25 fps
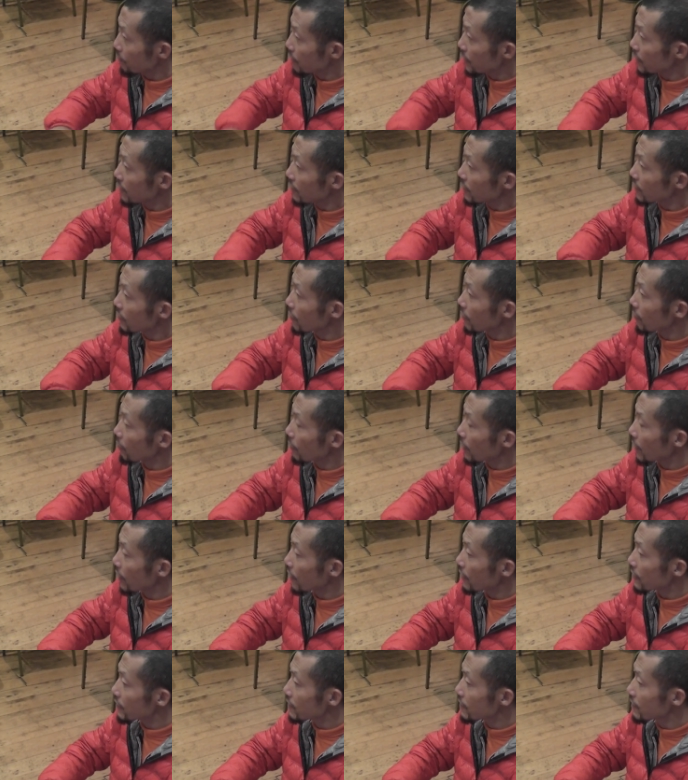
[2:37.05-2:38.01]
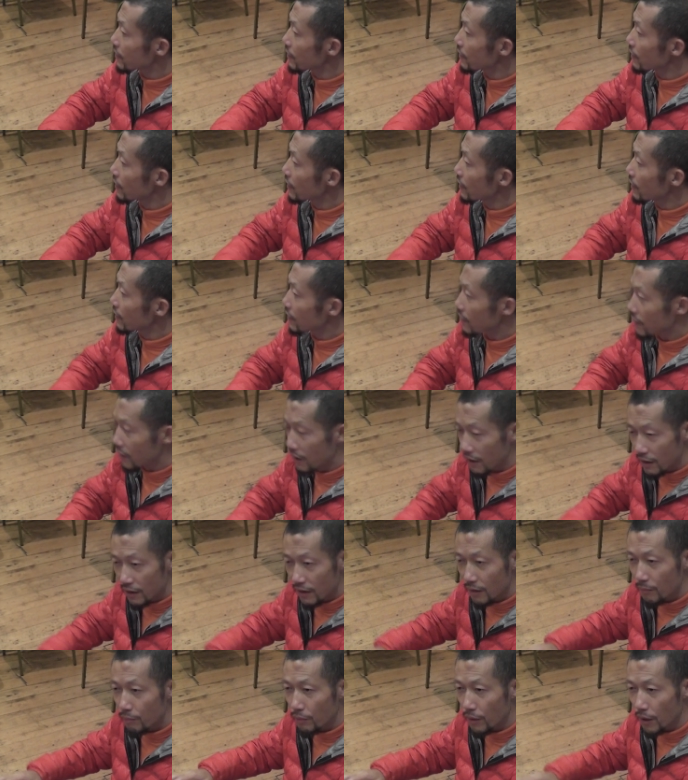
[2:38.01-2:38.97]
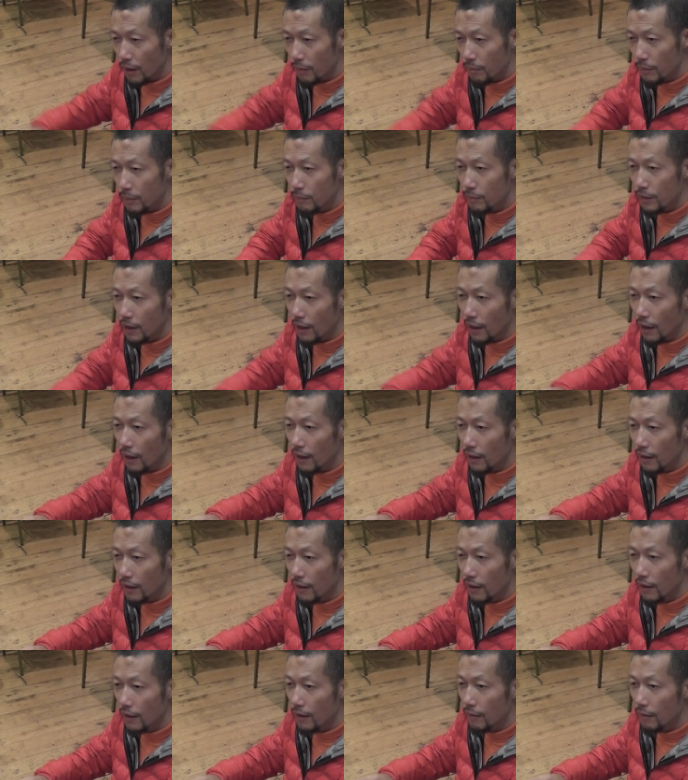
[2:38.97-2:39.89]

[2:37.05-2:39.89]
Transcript: beating normalized, kidney problem gone,